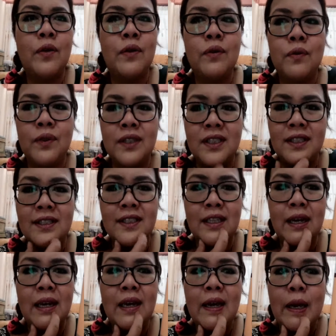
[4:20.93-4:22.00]
own, which is
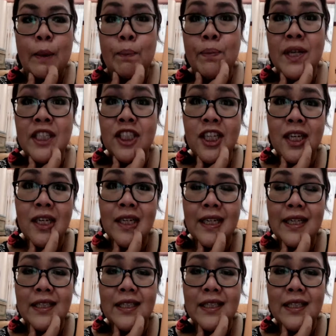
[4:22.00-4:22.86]
Misha.